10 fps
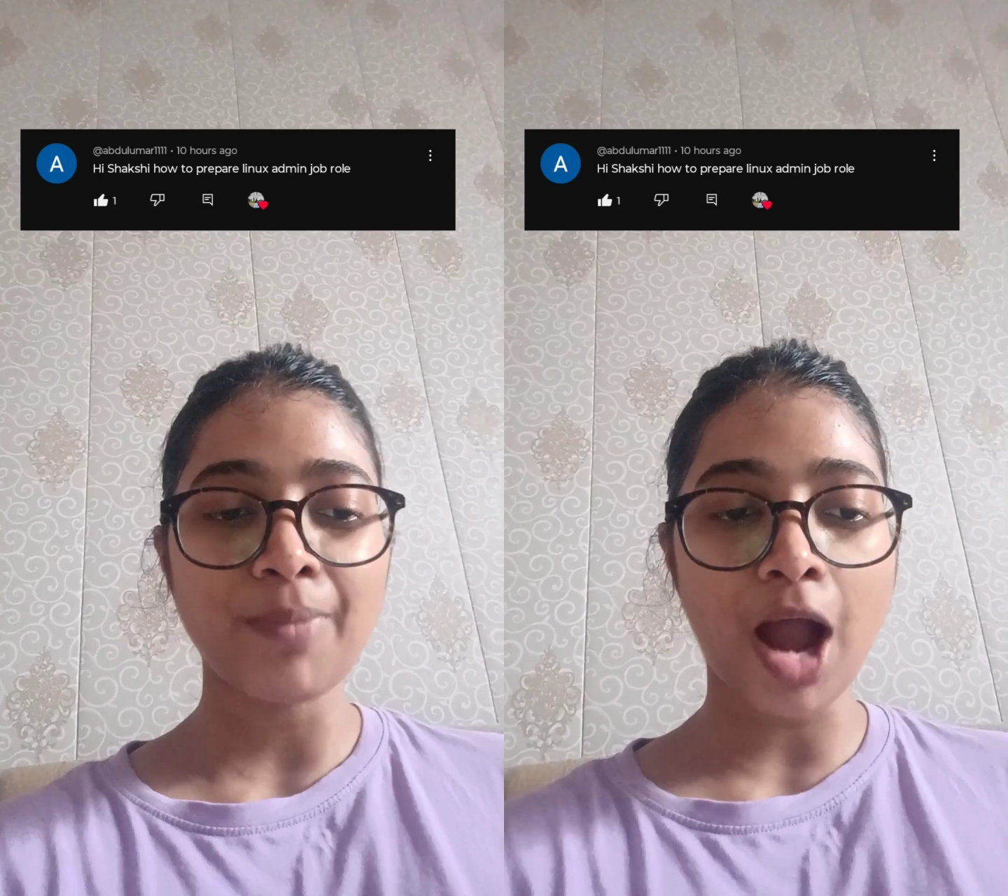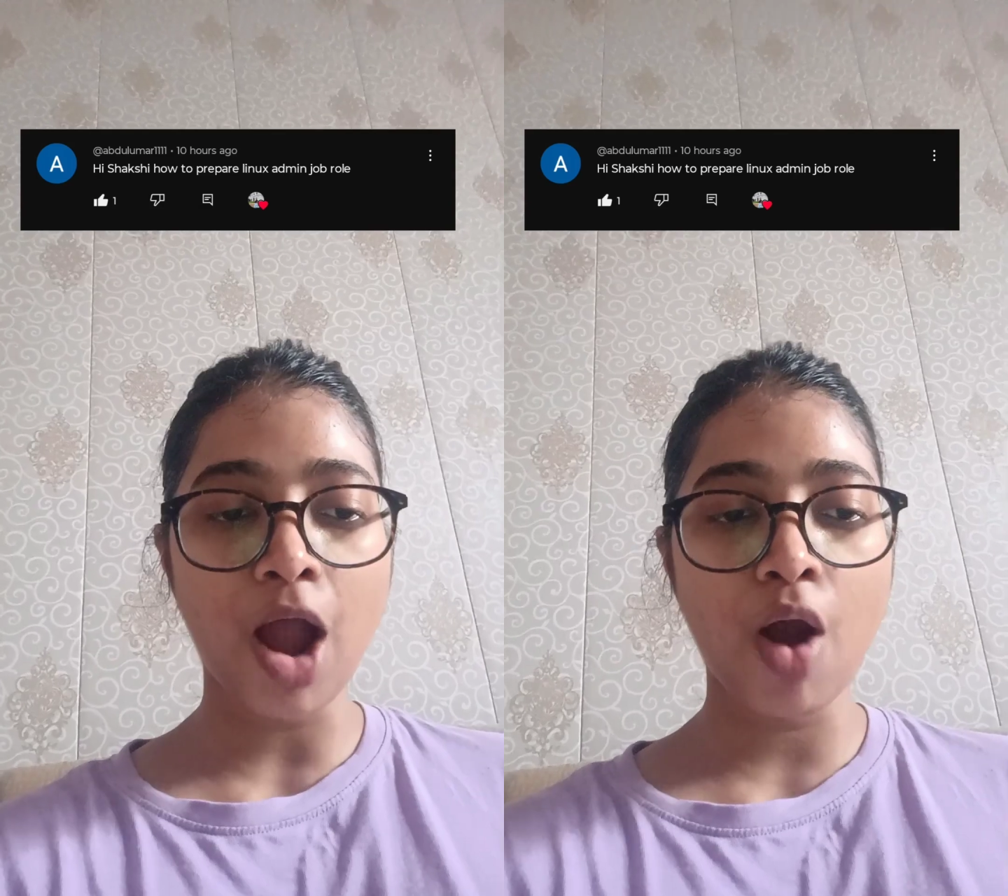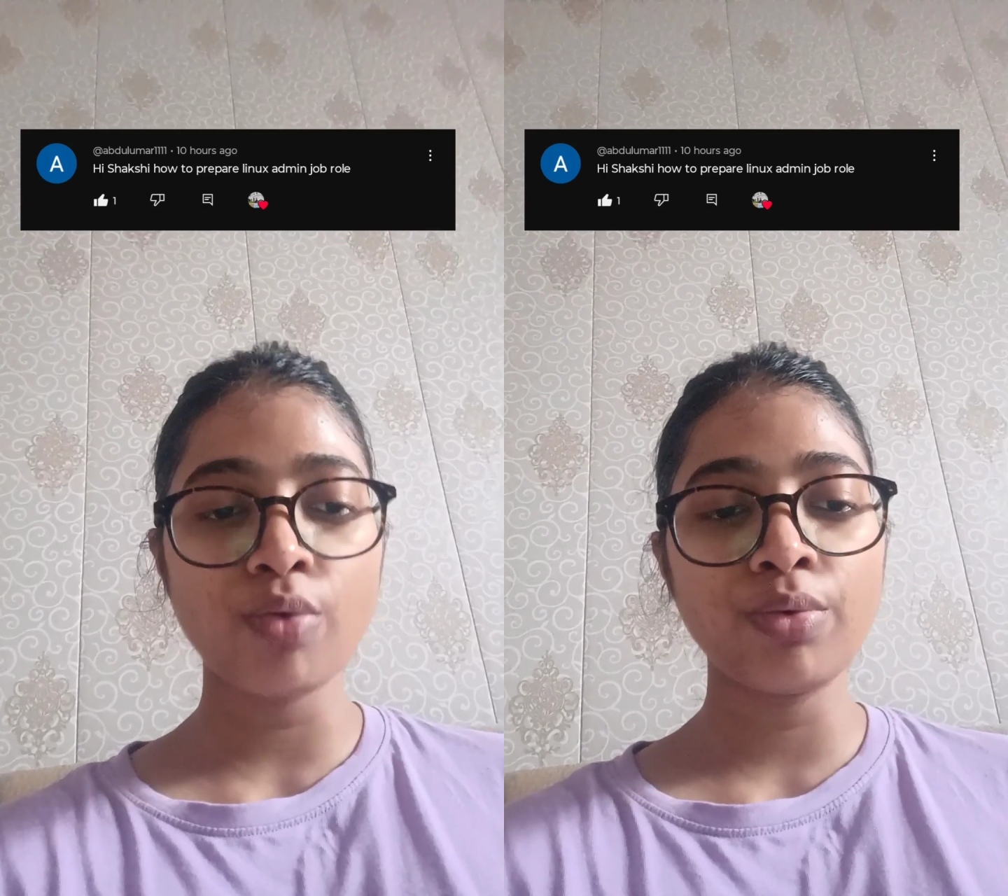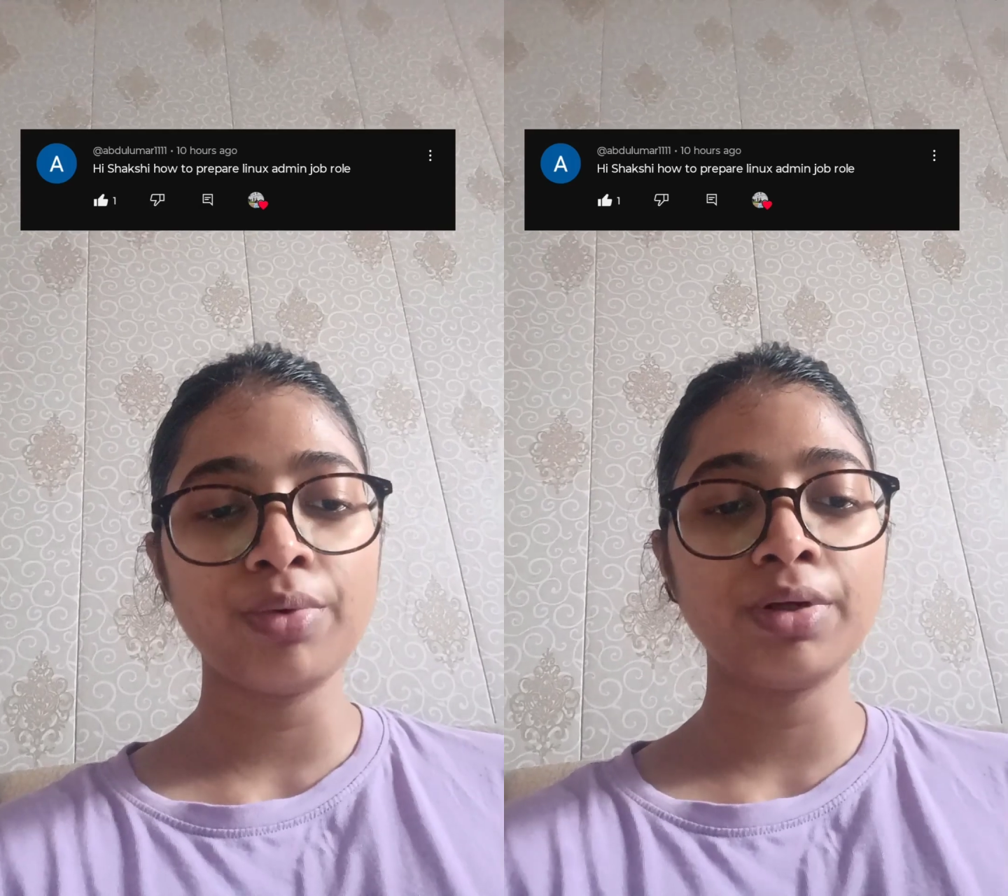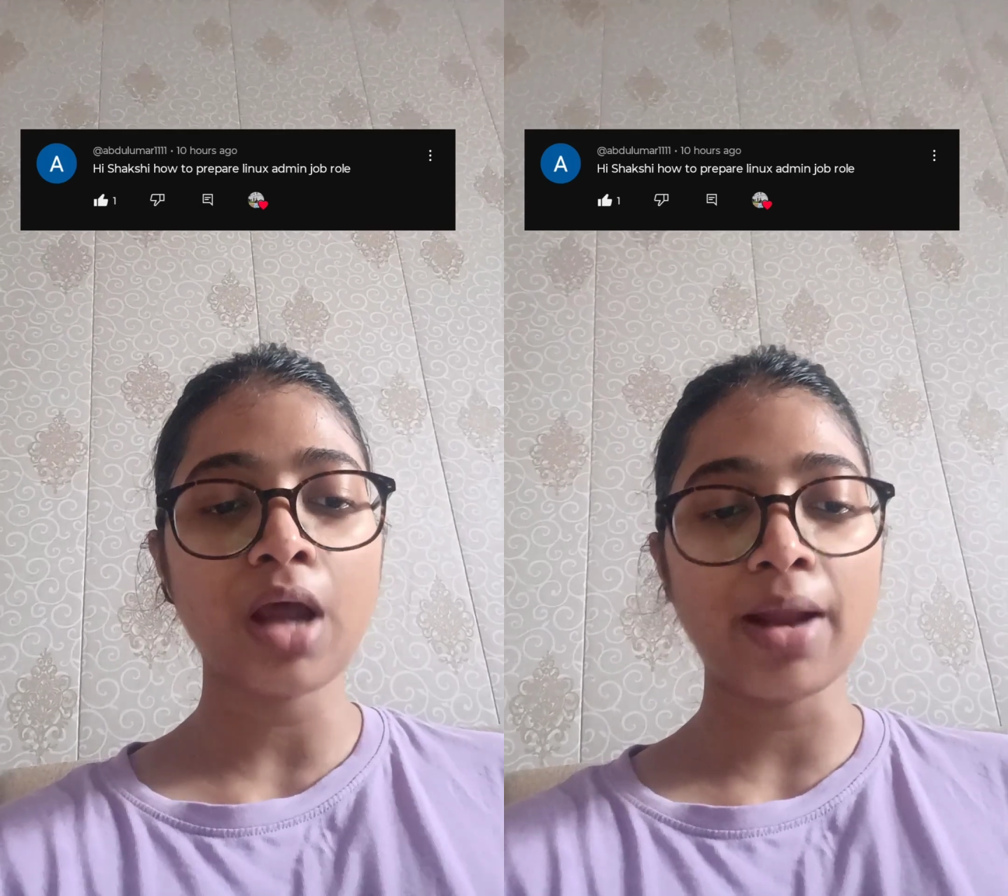
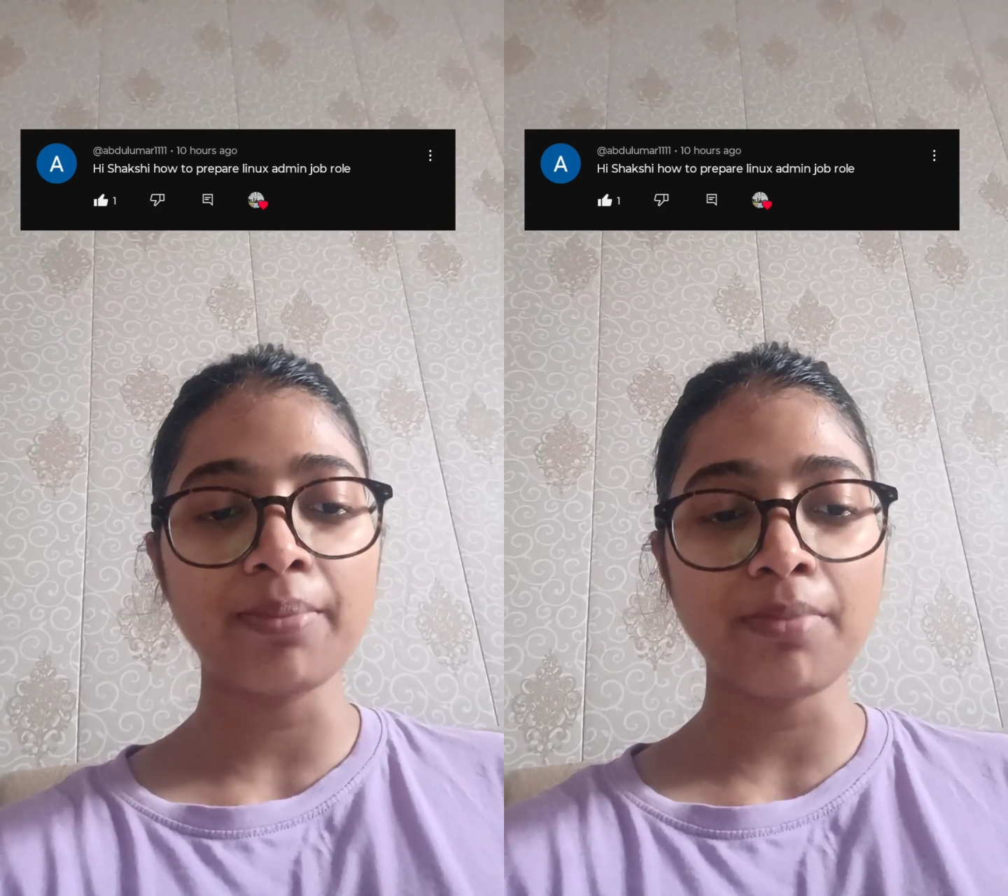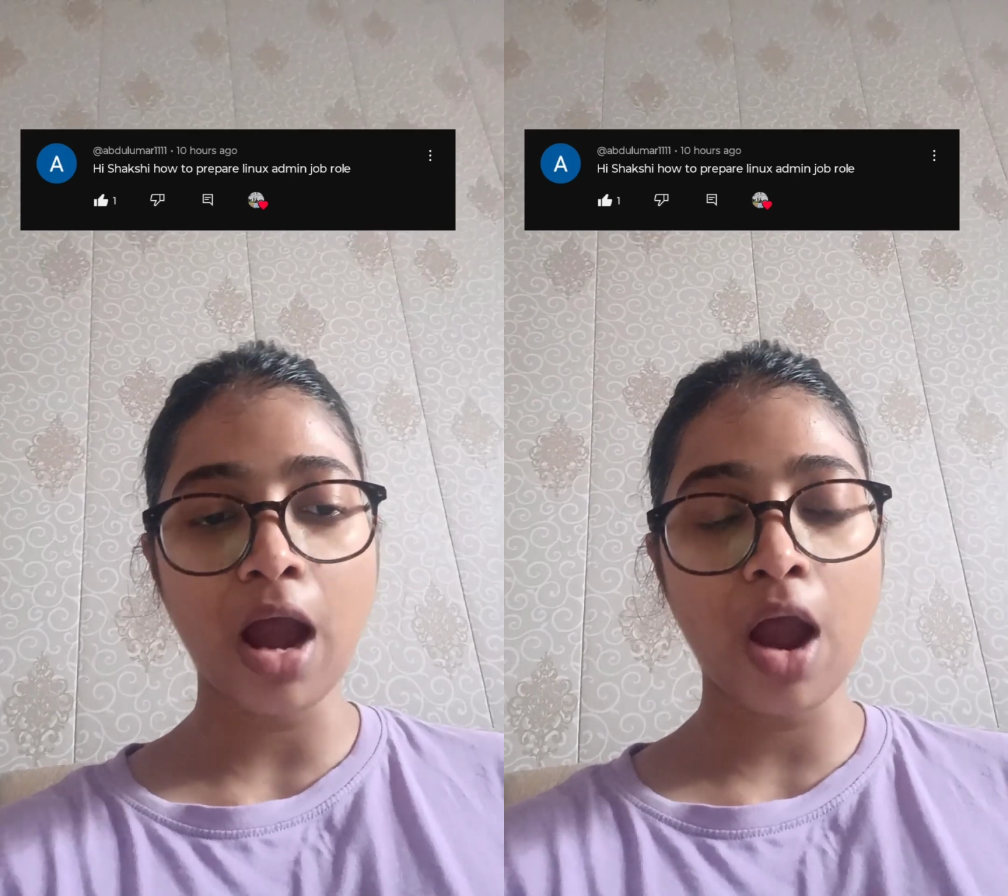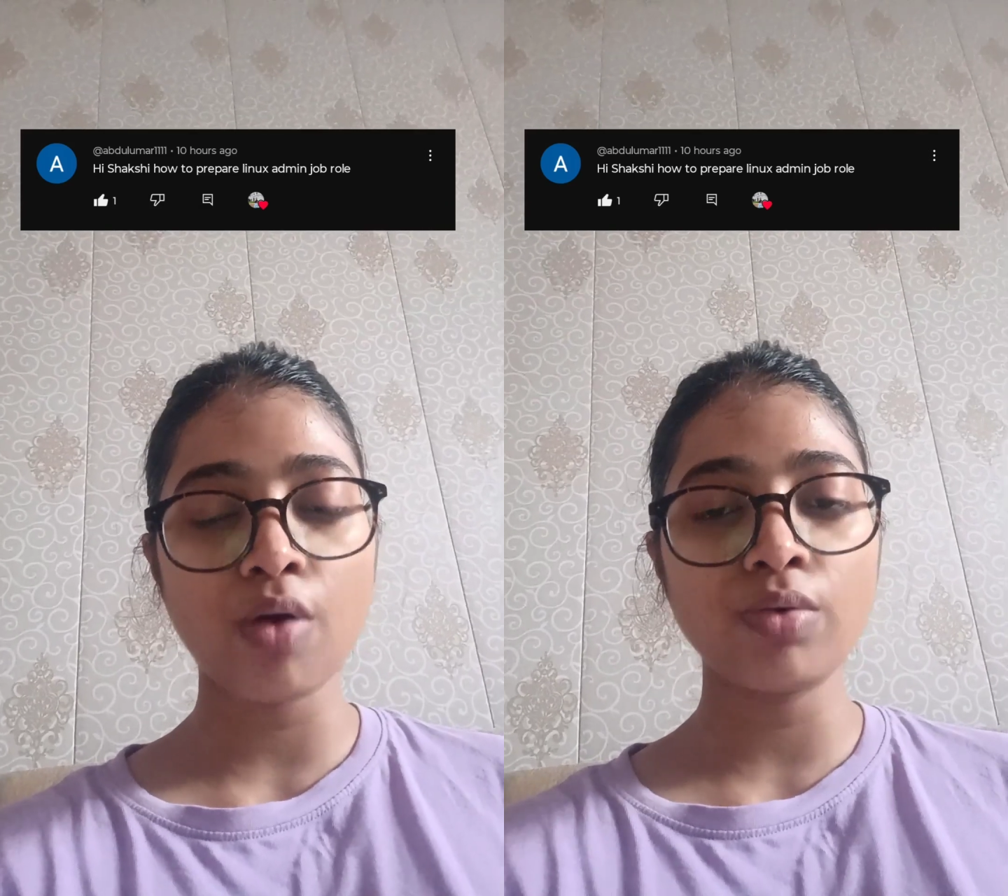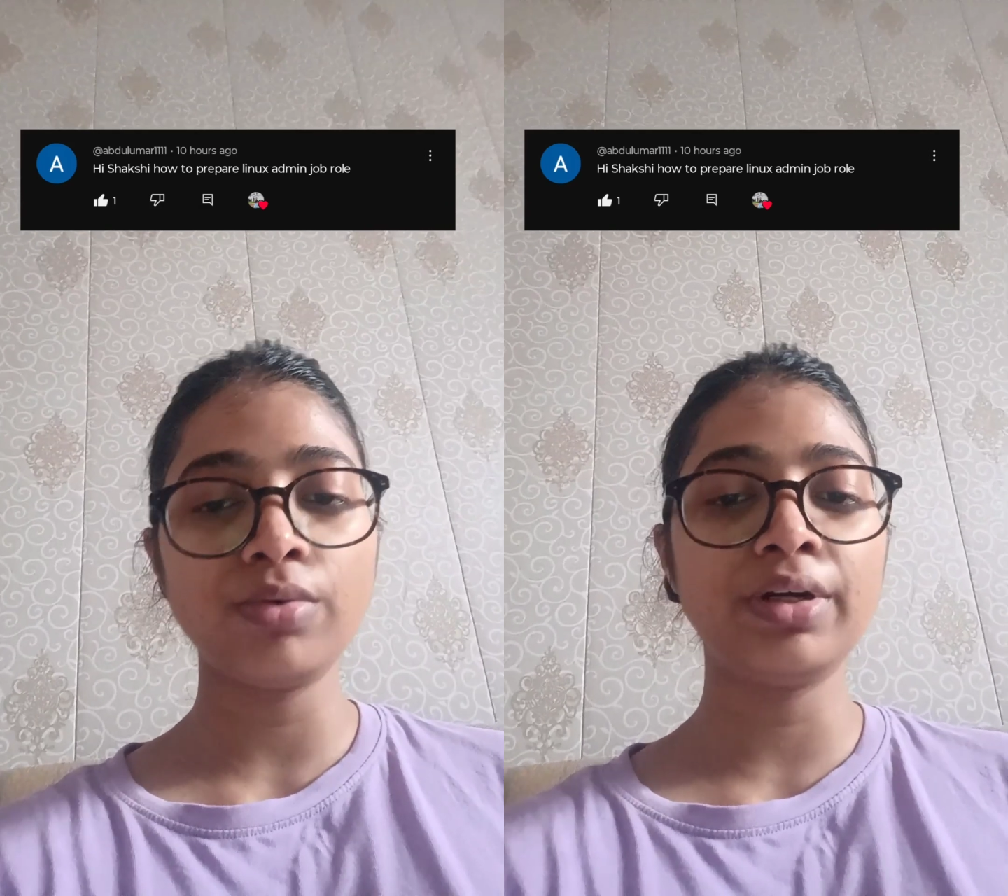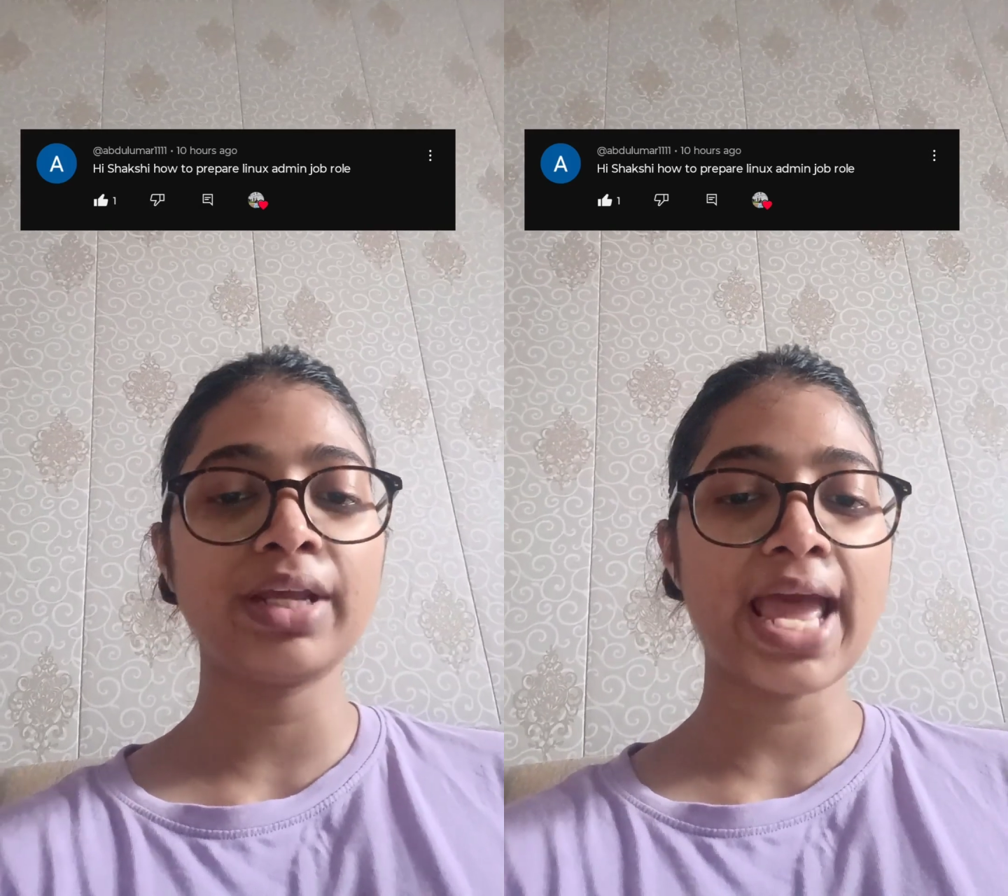mount,
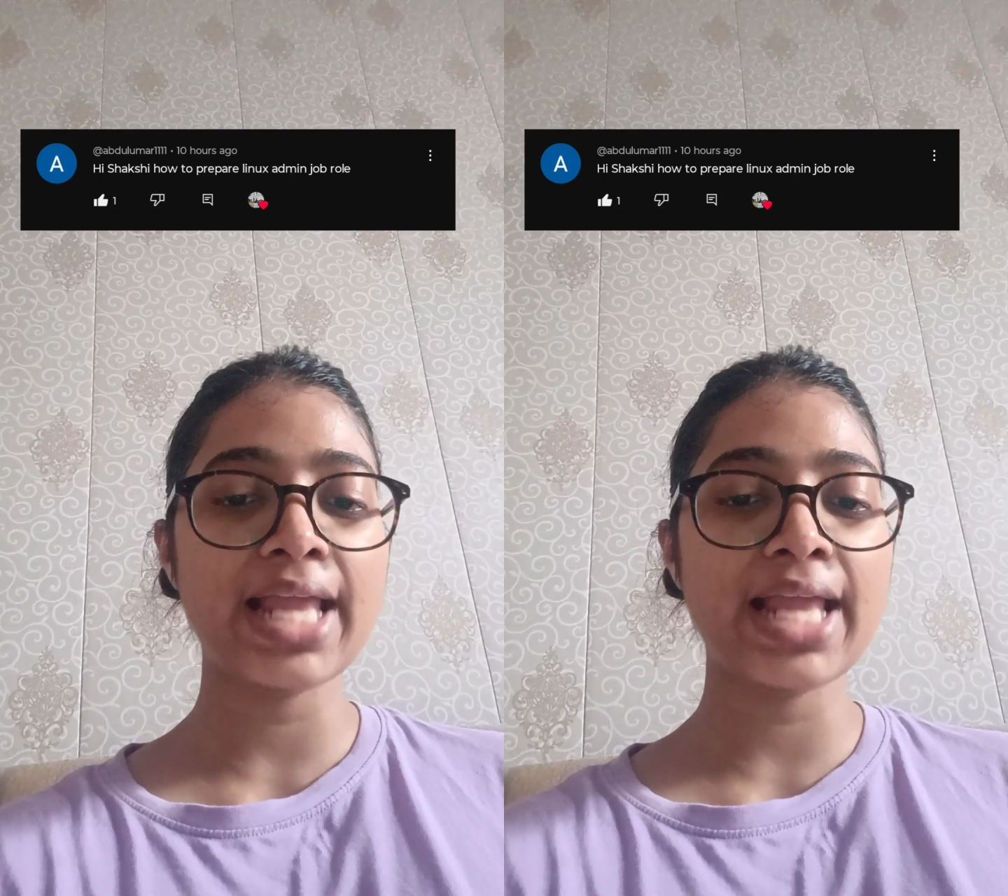unmount,